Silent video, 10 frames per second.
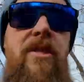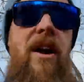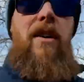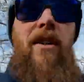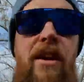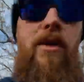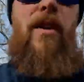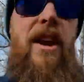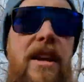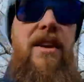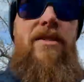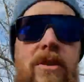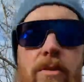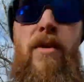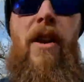with calculating what I need
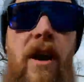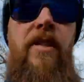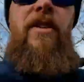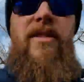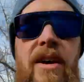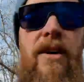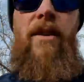to run on these